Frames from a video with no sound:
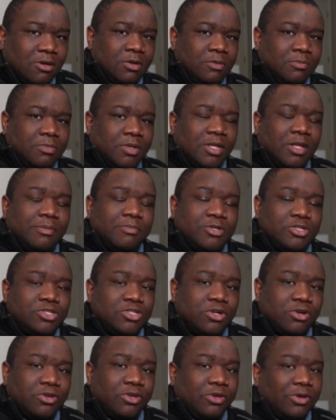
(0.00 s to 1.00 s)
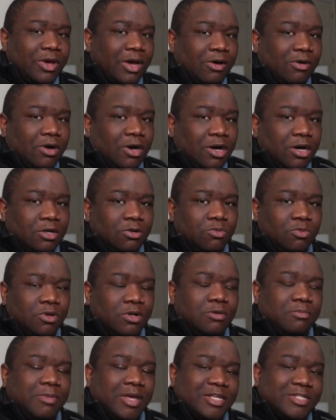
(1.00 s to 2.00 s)
But let me show you how
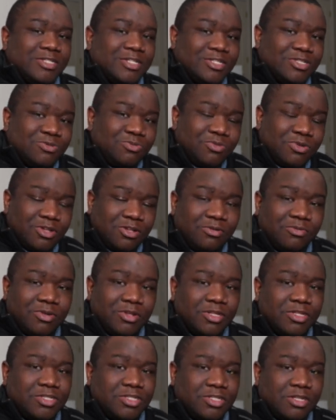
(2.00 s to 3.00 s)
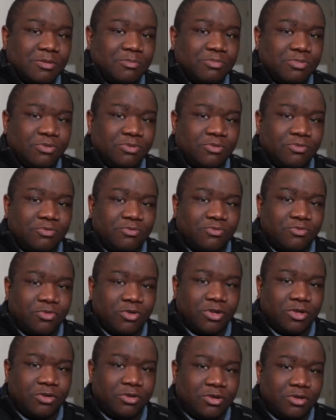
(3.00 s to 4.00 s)
ON1 makes this really, really simple for
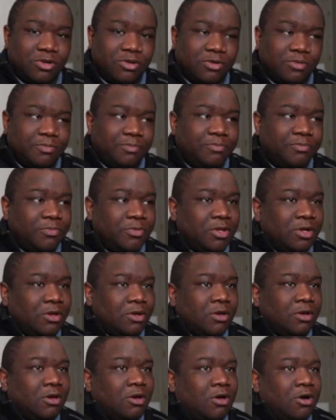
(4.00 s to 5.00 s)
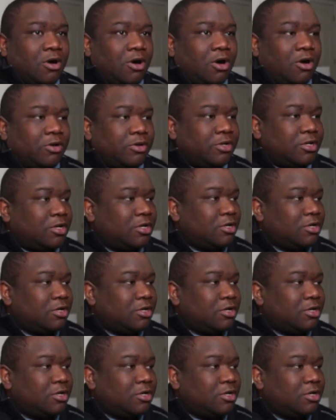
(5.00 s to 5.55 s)
you to do all you're going